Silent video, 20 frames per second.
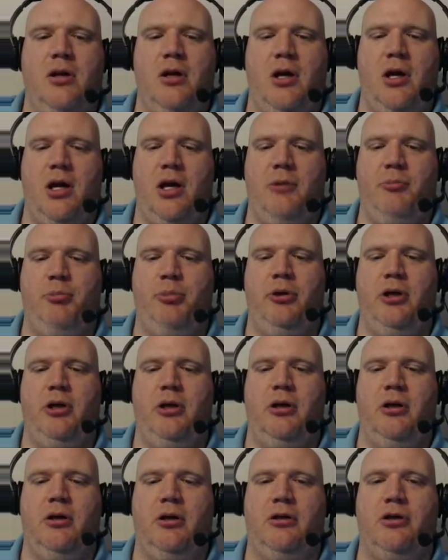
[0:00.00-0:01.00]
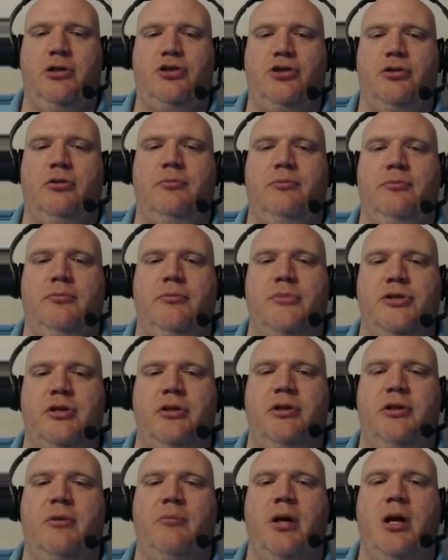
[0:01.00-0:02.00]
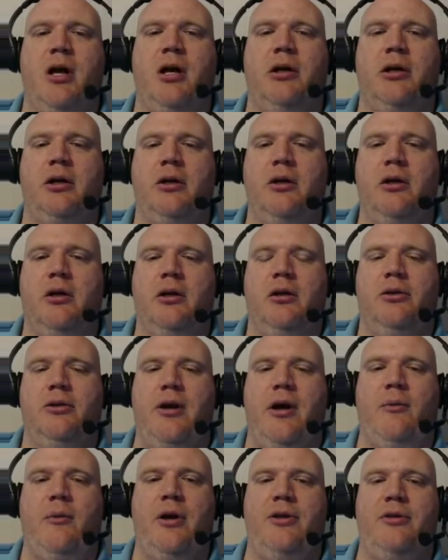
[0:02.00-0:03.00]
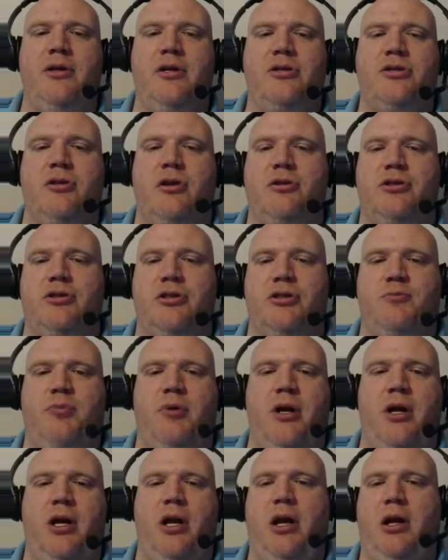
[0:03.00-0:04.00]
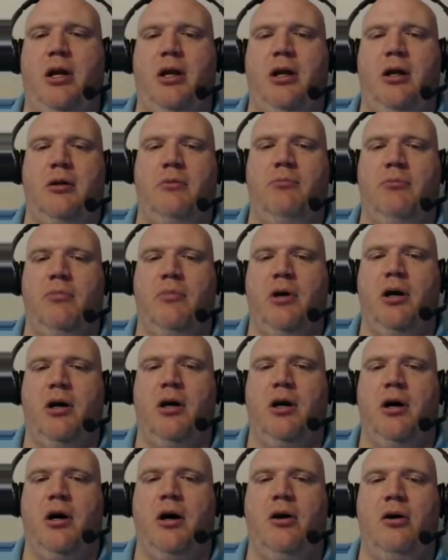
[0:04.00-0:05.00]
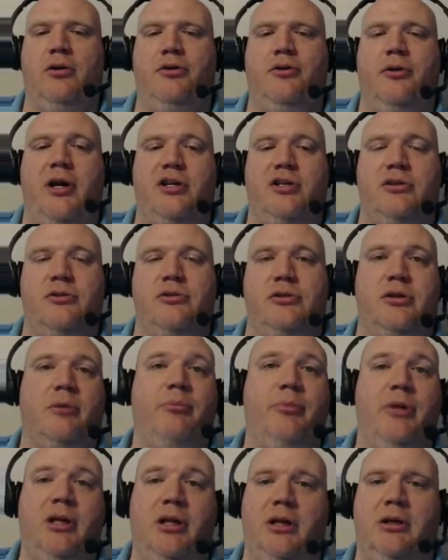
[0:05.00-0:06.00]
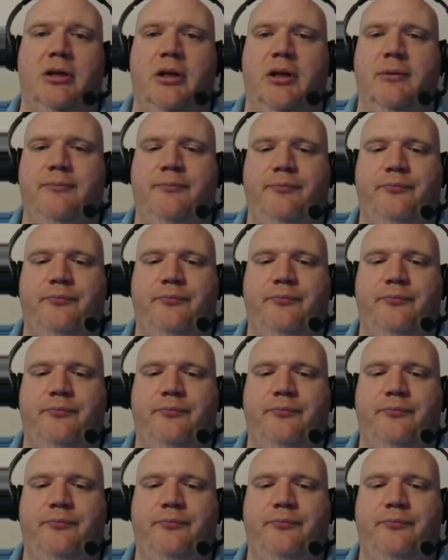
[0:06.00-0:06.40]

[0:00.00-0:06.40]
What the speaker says: and putting in an additional mycelium block. That way this starts to spread in all directions immediately.